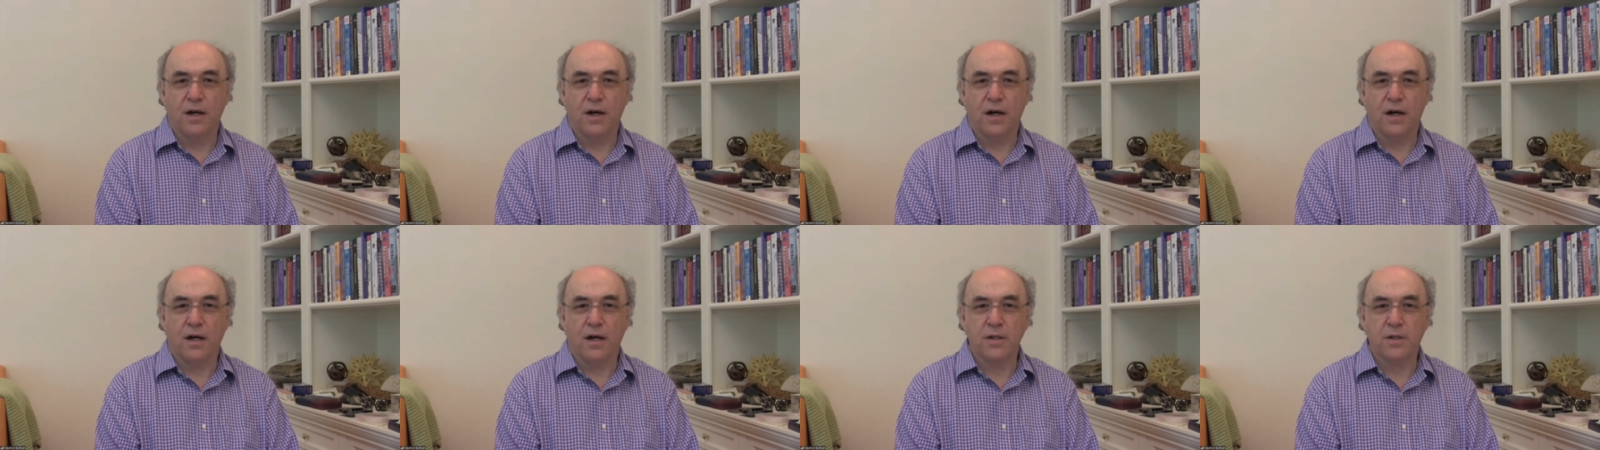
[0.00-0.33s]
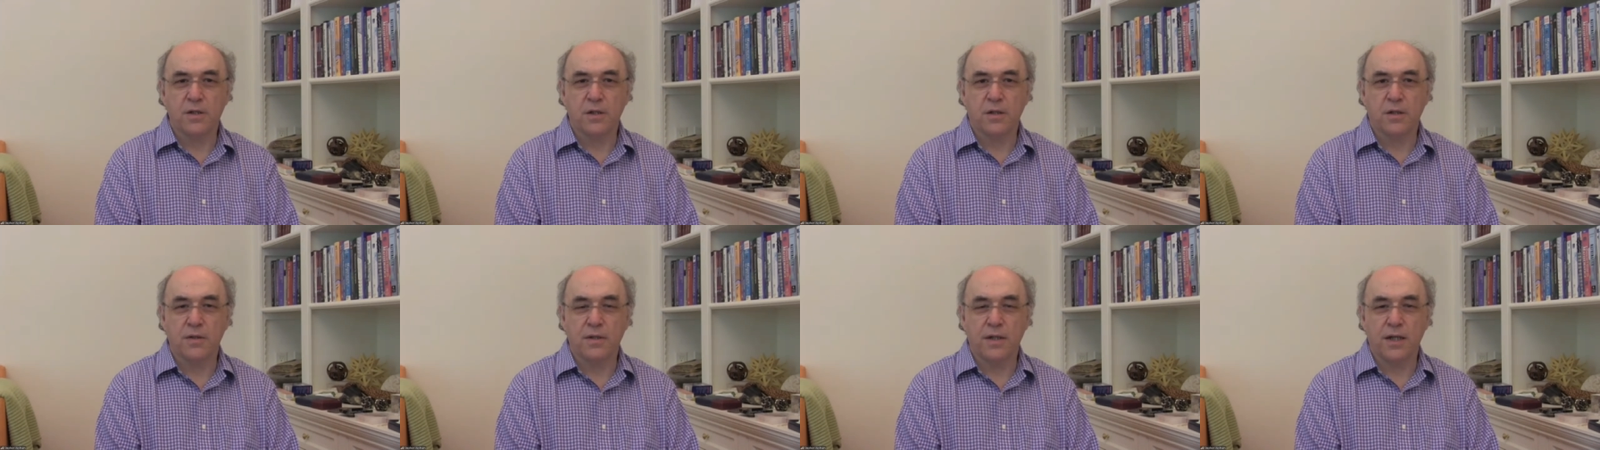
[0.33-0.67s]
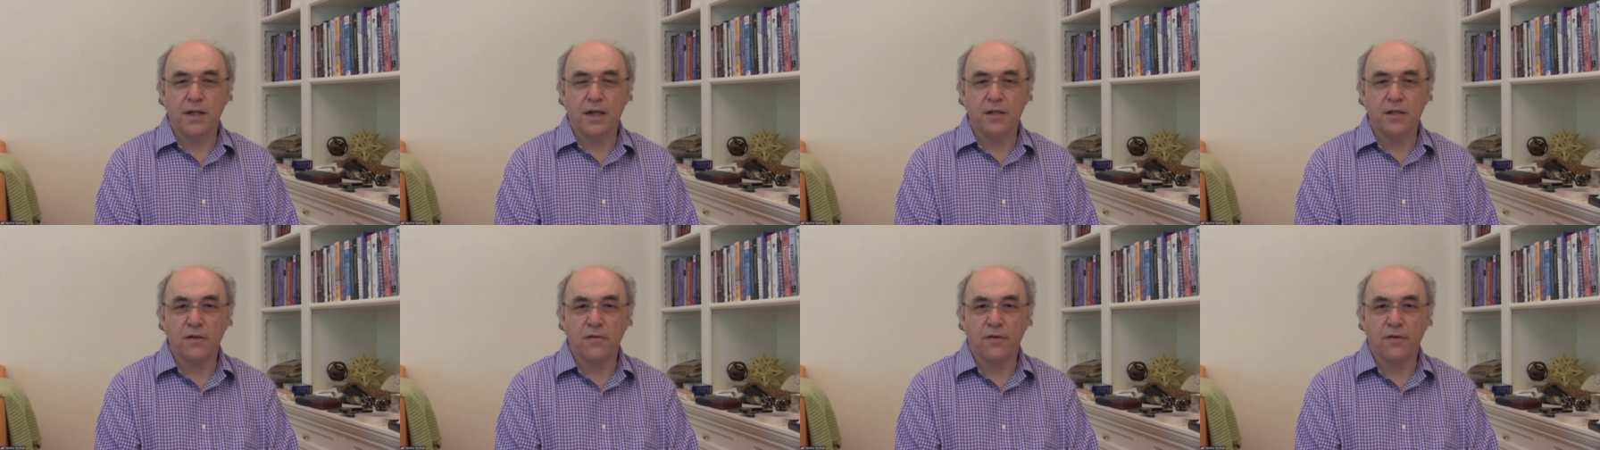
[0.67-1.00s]
are sort of the
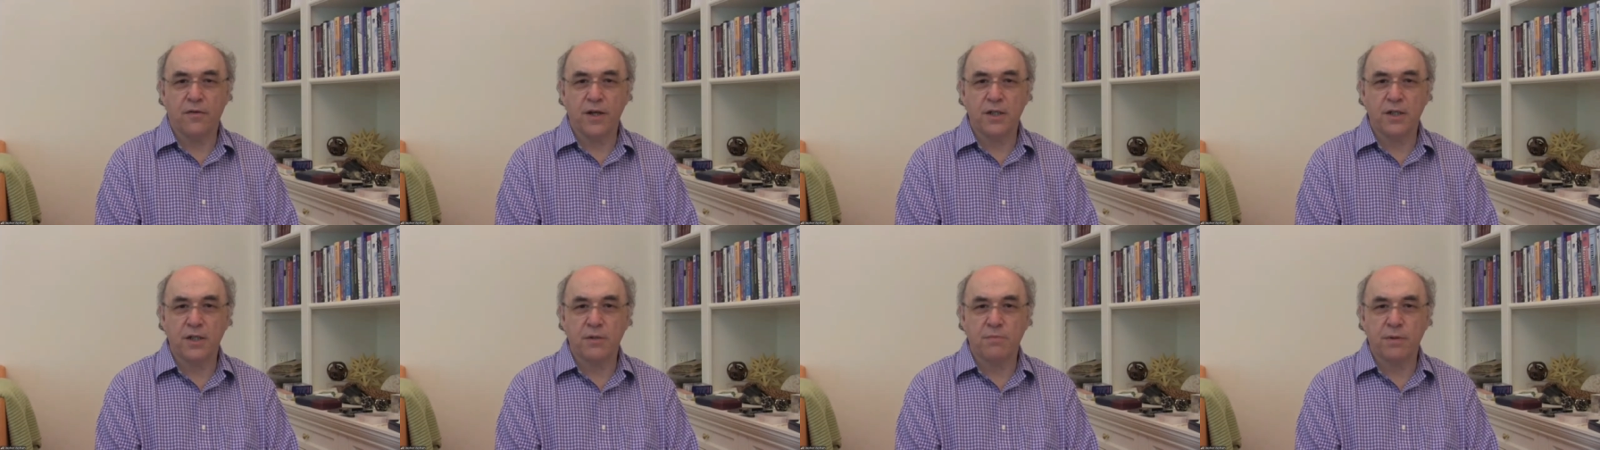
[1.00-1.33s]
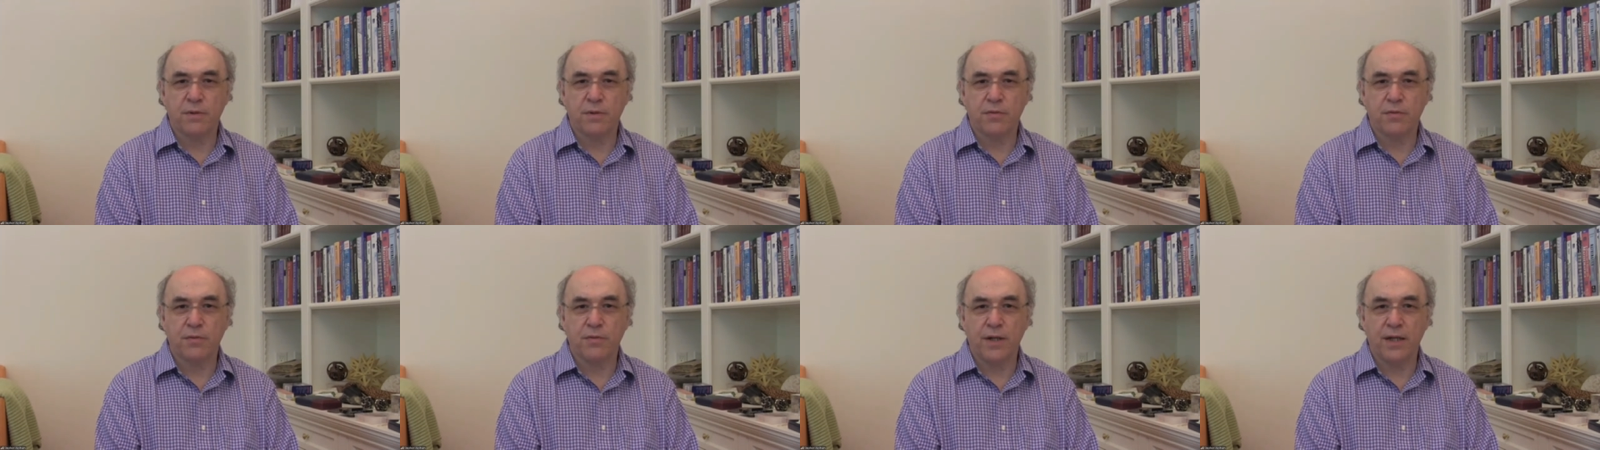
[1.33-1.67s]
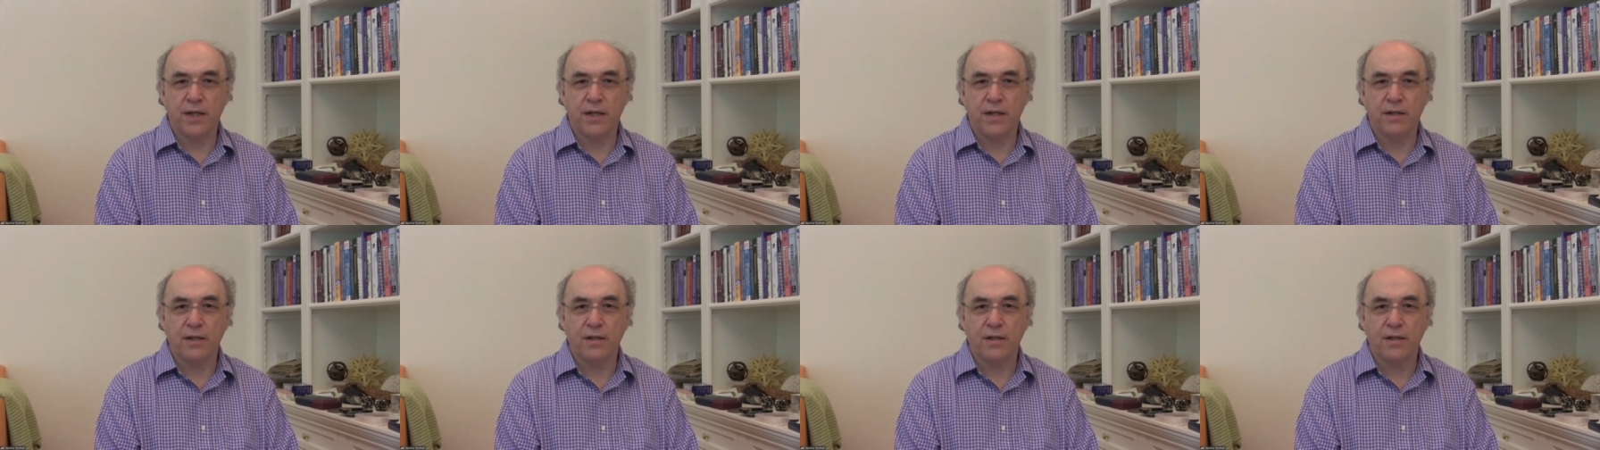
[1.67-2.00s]
interface
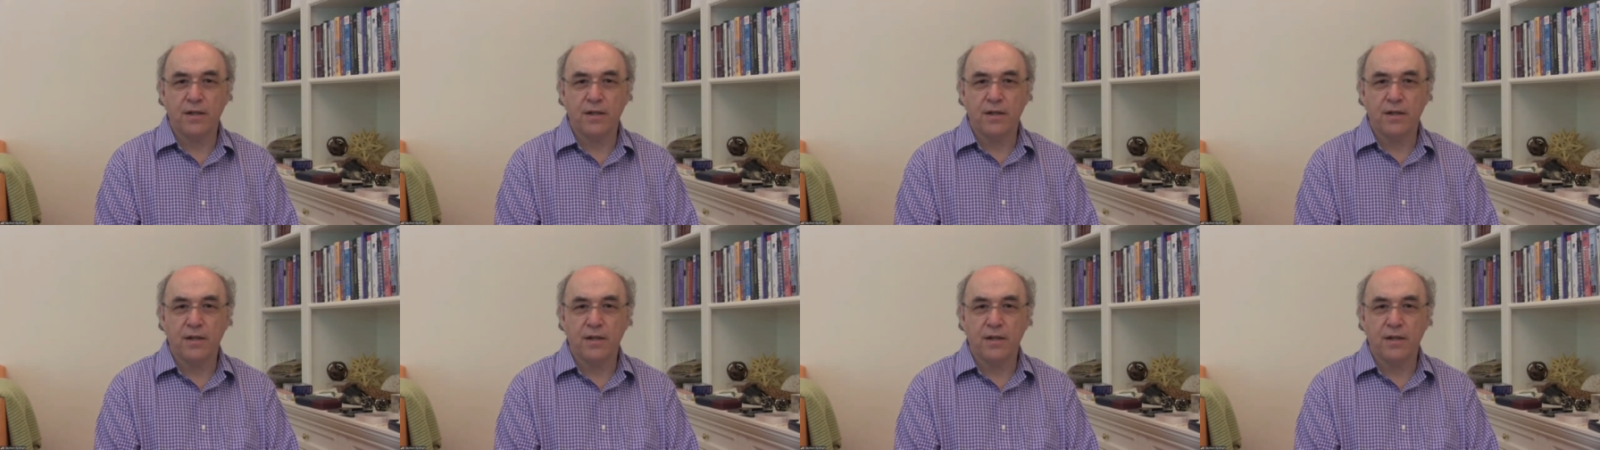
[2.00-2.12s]
between